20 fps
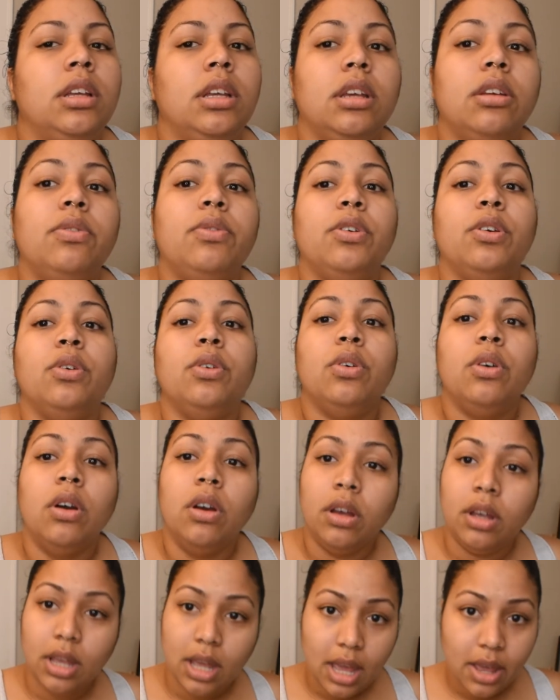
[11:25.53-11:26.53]
If you
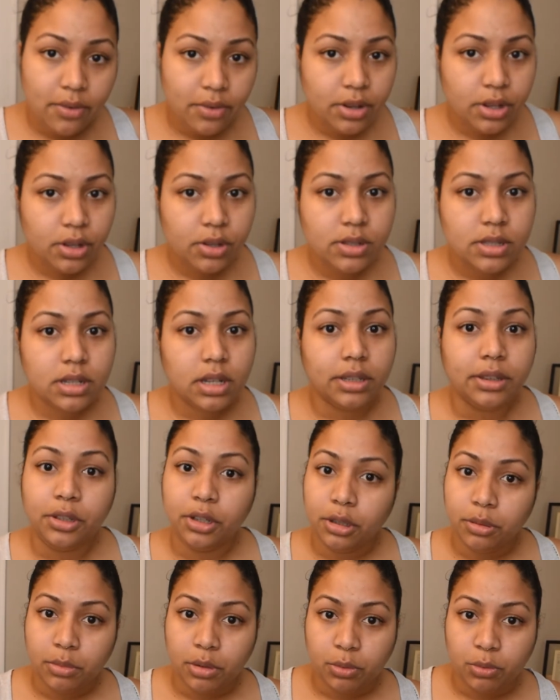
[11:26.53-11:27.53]
ever used a
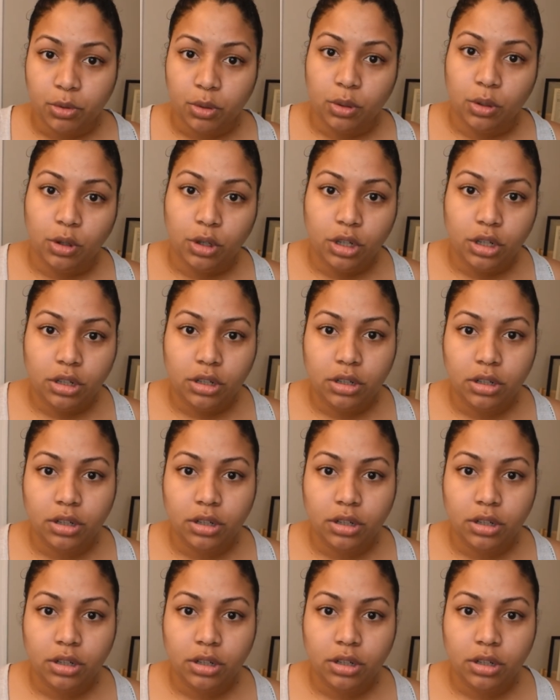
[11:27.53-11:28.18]
derma roller,